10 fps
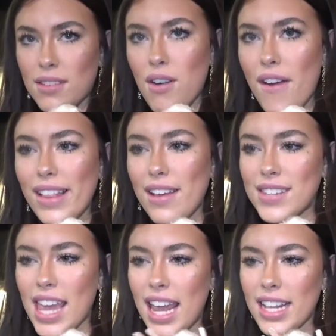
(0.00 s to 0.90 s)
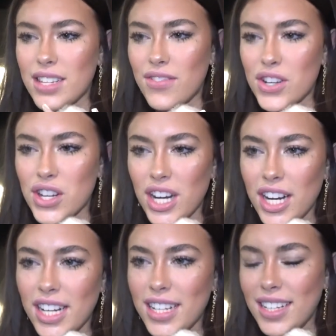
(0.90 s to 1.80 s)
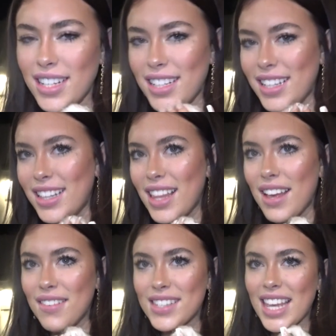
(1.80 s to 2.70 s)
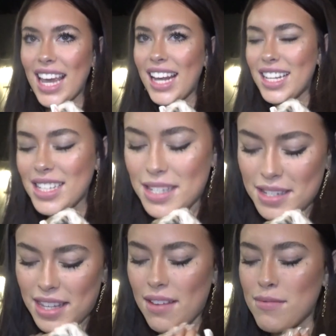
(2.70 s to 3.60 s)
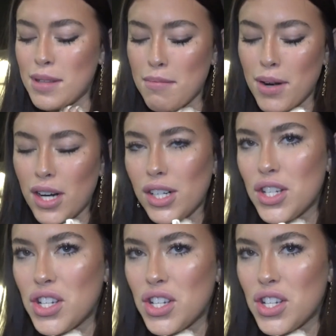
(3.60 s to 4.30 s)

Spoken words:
Rarri loves canes, for sure. Loves canes. Give him some merch.